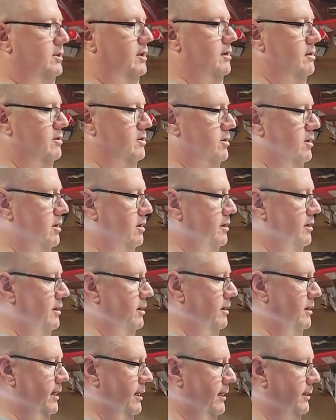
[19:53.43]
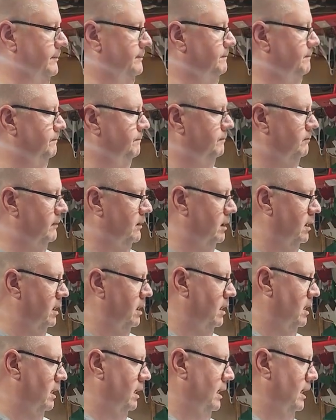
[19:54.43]
sucker's on there
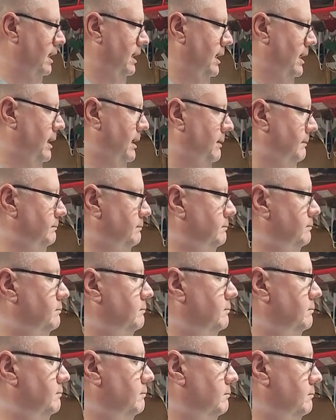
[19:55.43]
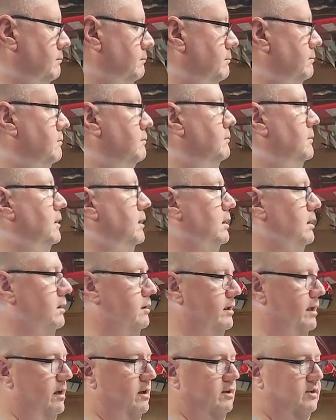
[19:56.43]
now. Um,
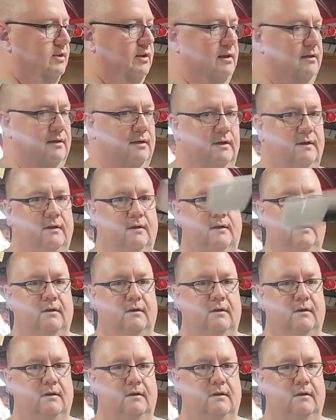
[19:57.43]
you can see the,